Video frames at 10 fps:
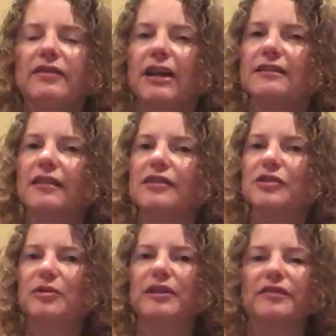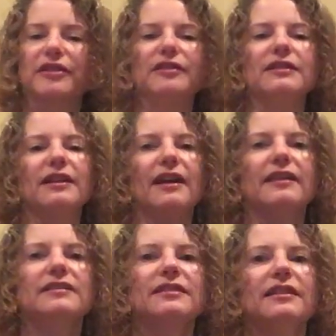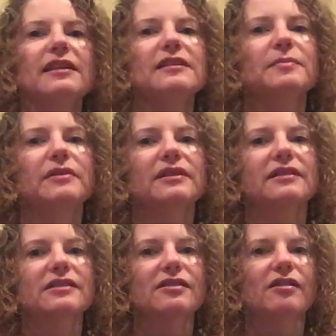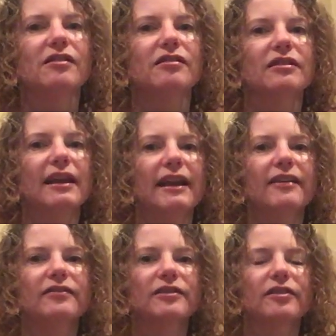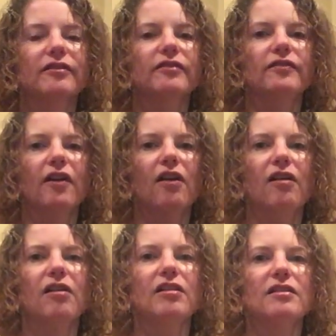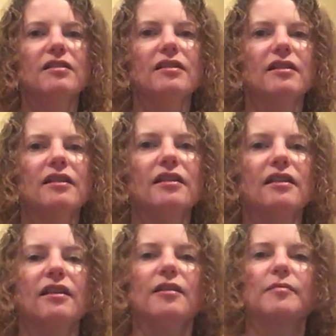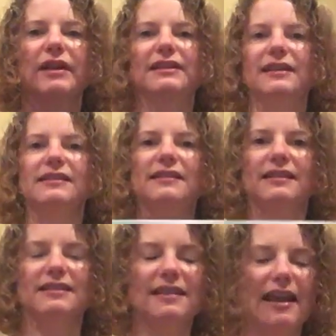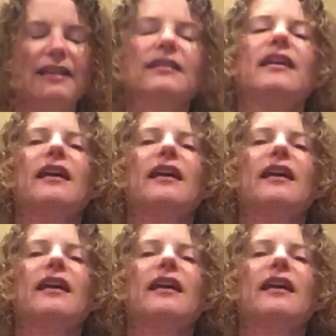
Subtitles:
I've got another story for you today. Today's book is called After the Fall by Dan Santat.